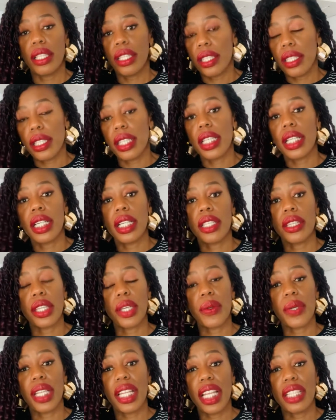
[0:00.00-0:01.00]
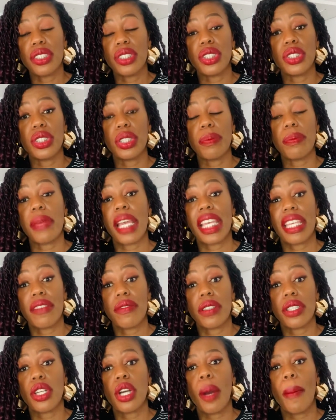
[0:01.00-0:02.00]
the relationship may
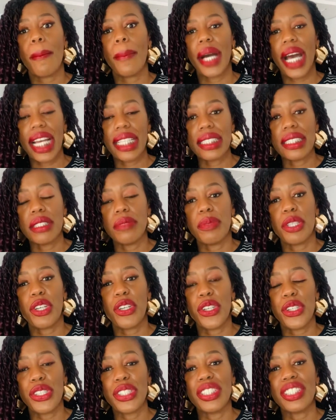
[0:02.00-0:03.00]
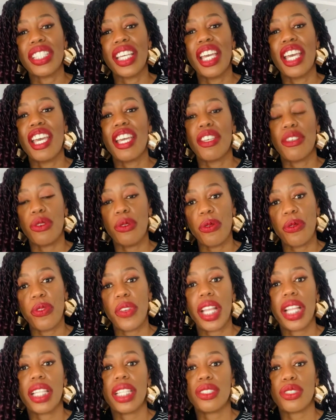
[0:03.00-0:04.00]
even combust because you
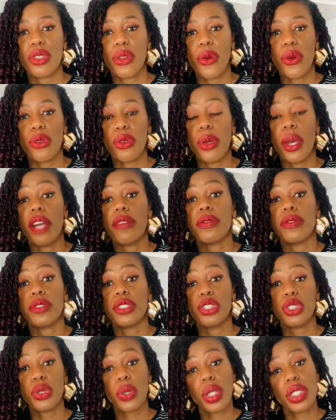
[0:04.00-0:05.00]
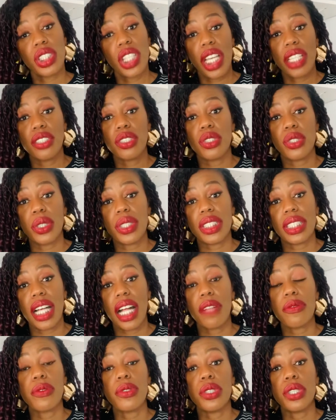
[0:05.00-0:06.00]
feel as though you have shortchanged
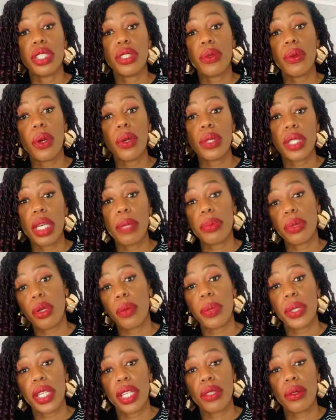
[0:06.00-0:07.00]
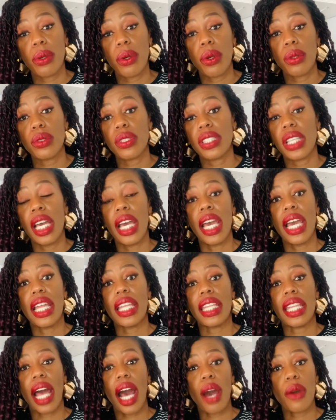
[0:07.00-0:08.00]
yourself, you didn't quote the appropriate quotes,
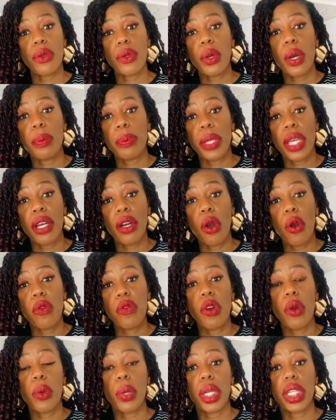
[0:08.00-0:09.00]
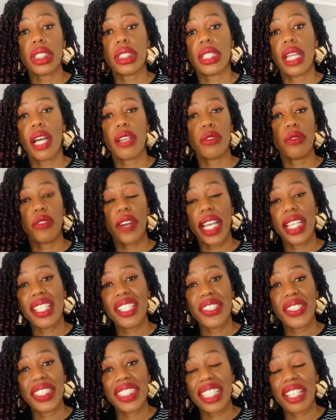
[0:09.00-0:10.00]
now you are being overworked, now you're finding
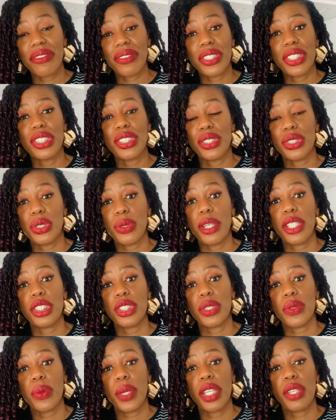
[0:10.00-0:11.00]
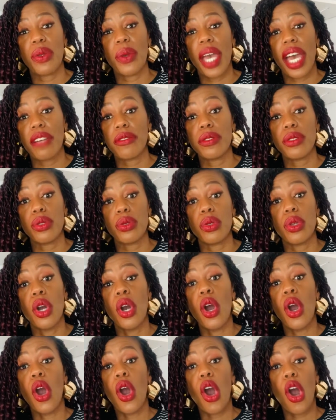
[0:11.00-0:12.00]
yourself in a situation where you have to
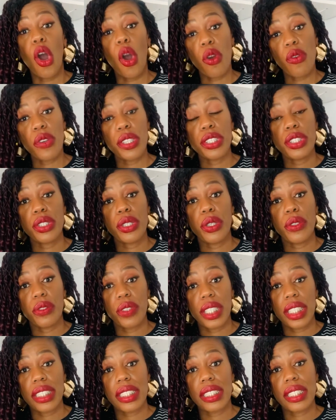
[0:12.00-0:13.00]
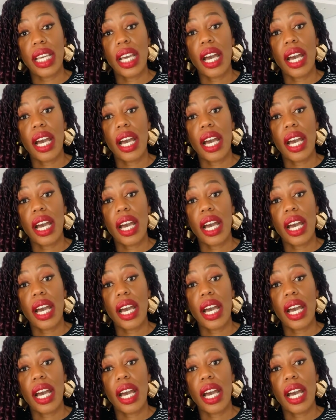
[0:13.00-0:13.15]
overservice